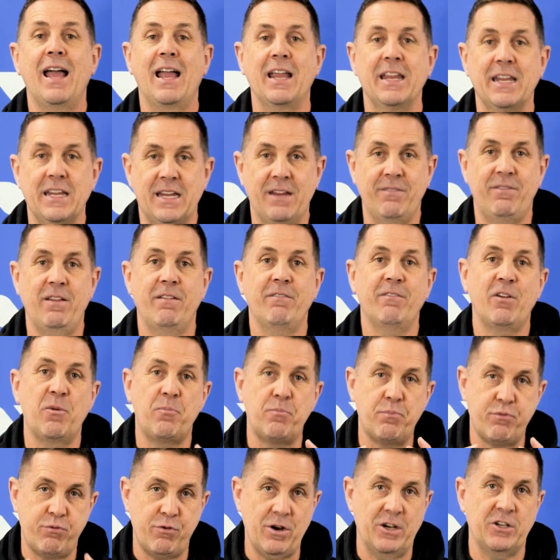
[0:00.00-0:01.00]
and give it the
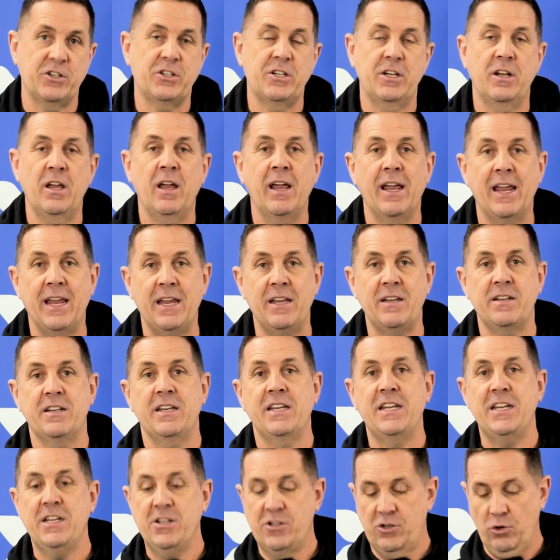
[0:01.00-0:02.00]
pressure it
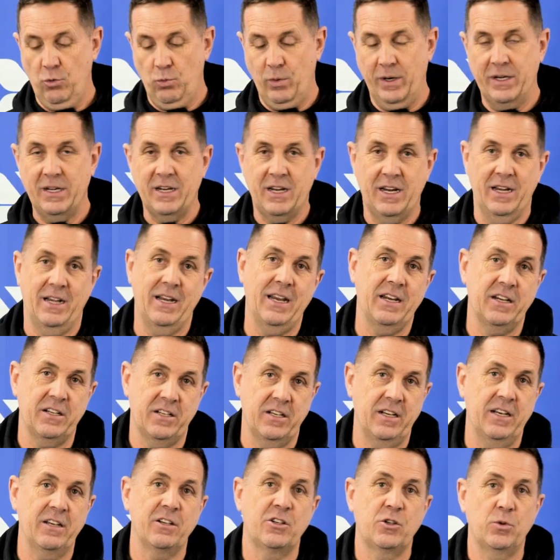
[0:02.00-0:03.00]
needs when you're
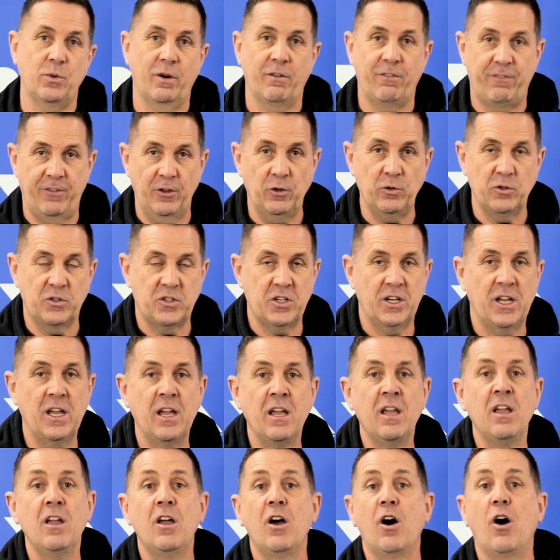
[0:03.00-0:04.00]
connecting it to a filter
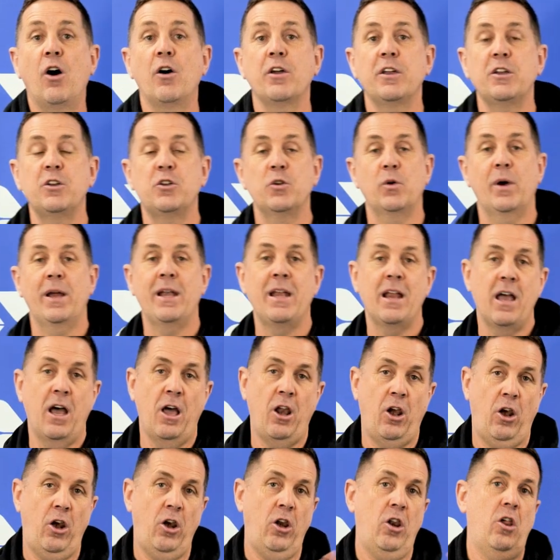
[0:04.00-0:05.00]
or you're doing
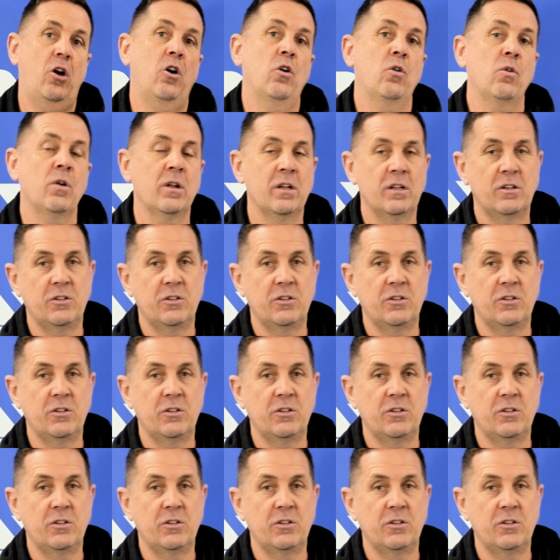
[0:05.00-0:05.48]
a long